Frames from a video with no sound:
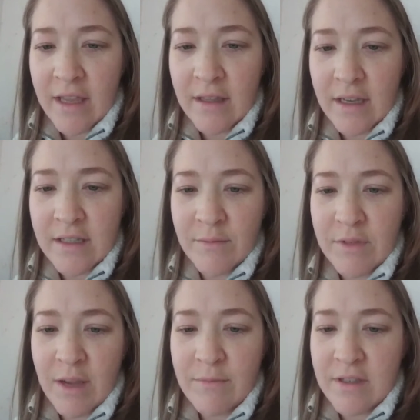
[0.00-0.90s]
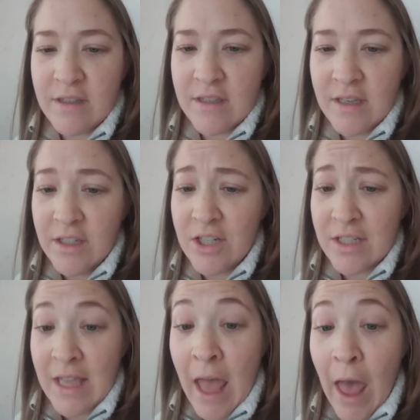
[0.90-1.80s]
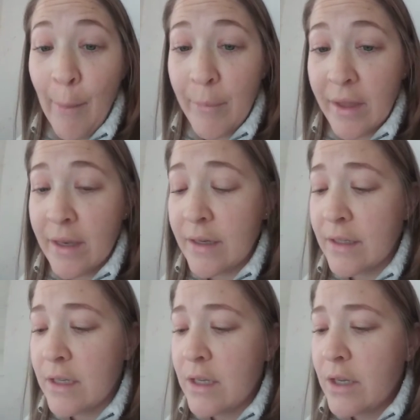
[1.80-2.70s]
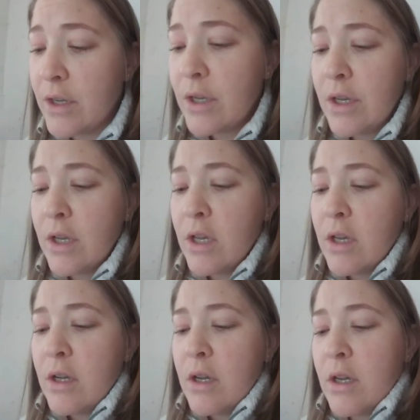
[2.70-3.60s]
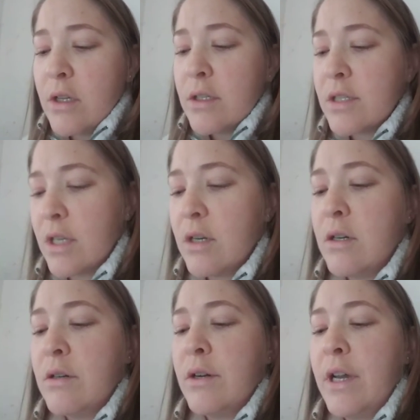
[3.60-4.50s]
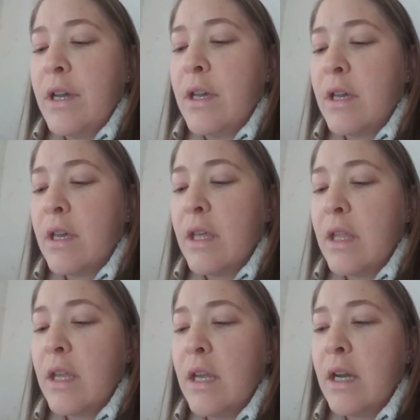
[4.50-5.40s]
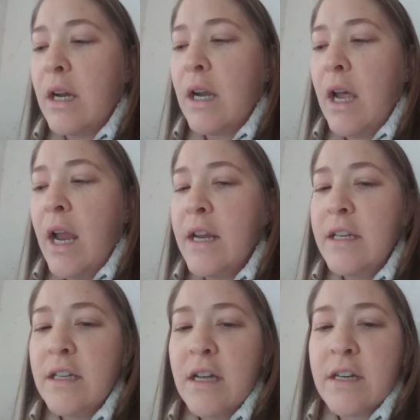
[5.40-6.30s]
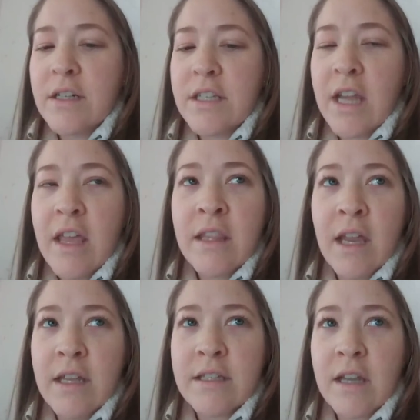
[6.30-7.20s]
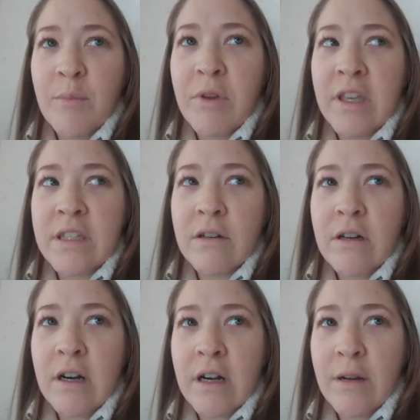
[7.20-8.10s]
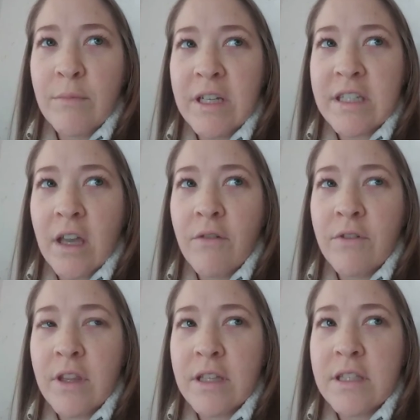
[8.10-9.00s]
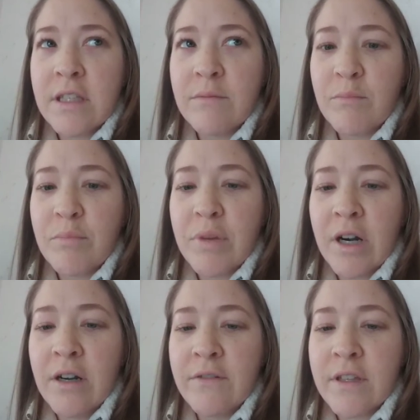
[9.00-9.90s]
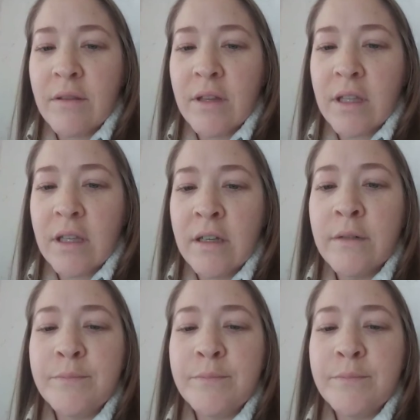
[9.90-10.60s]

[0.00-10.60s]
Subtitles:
Like, sometimes these things just happen. So I need to understand that and stop being so hard on myself. And that's part of something that